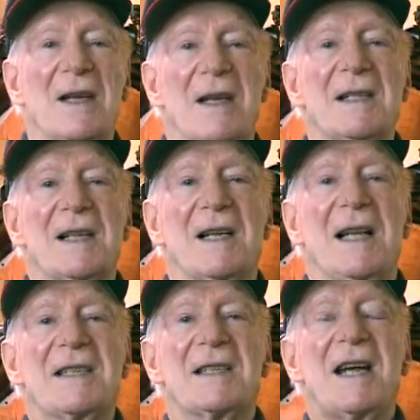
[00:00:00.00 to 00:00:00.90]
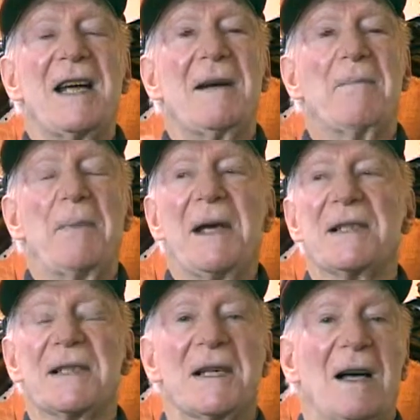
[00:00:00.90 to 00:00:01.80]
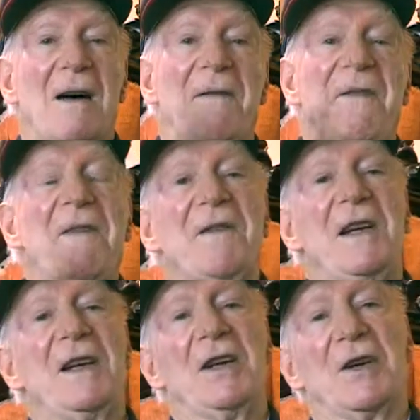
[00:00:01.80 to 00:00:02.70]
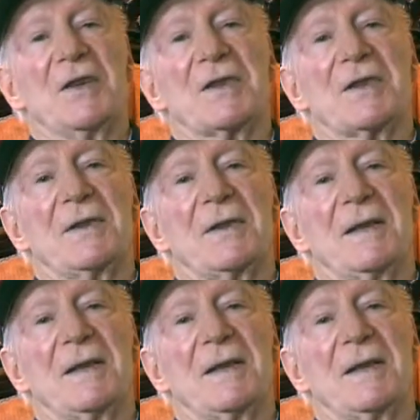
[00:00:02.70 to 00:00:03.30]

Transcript: They said, let's take a base of 50 years.